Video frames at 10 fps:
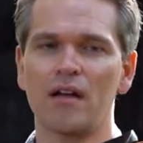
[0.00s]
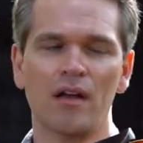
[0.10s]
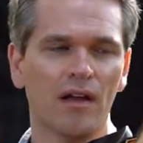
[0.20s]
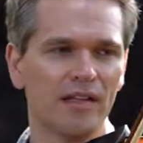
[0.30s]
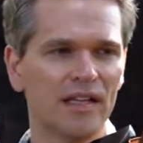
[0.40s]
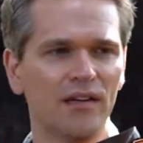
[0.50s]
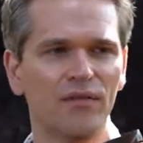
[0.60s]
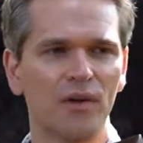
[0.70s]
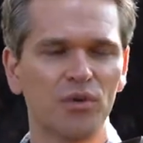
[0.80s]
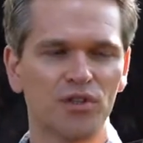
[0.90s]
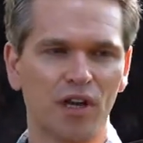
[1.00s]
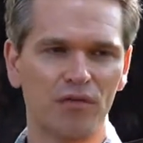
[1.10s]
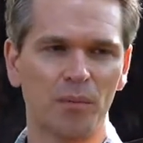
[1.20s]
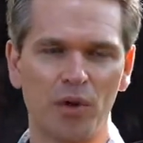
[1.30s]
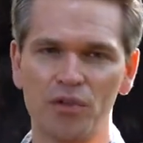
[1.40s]
And the key thing with
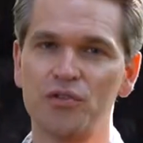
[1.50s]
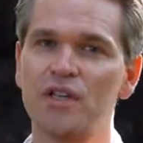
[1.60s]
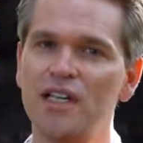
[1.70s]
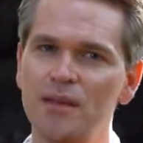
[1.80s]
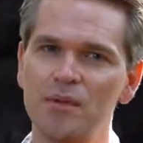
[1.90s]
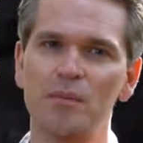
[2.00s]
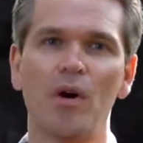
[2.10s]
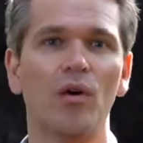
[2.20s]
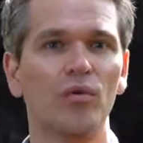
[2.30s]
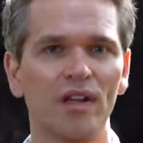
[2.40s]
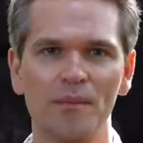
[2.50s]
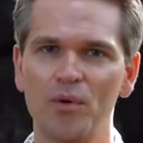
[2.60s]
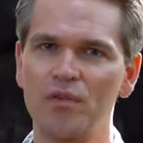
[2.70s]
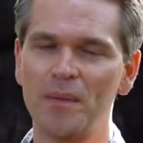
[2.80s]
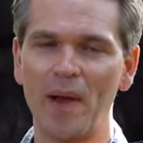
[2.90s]
shuffle bow is you keep the bow really
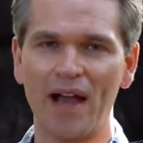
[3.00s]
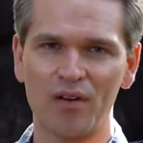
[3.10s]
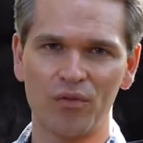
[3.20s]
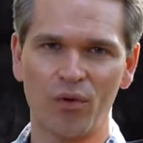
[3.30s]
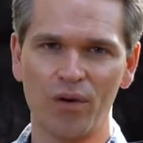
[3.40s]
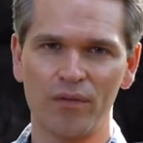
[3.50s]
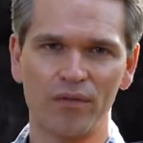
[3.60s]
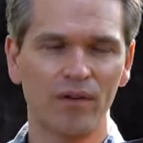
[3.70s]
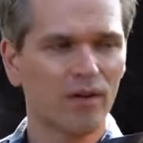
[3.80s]
moving back and forth.